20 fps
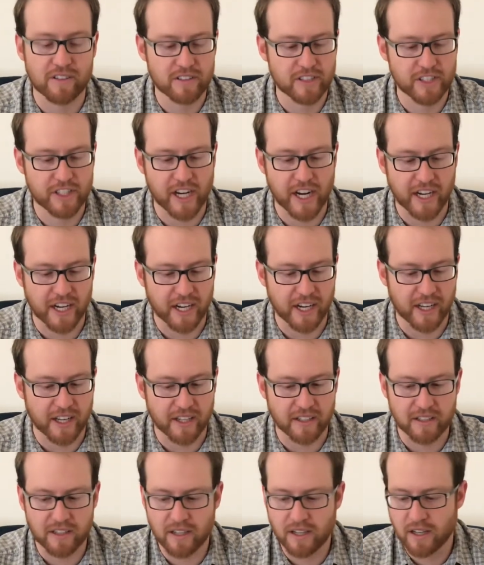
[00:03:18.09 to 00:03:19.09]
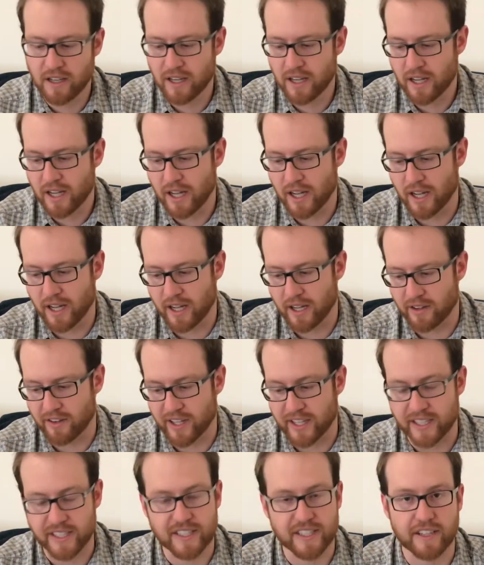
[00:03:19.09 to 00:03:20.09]
shaking it,
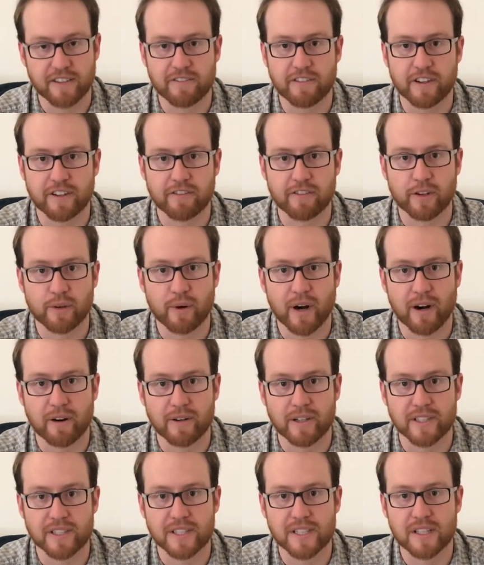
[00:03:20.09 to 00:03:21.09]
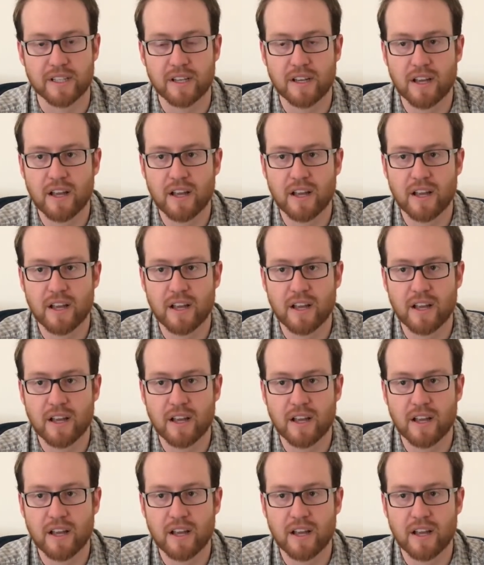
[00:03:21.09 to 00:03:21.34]
let it sit for a few hours,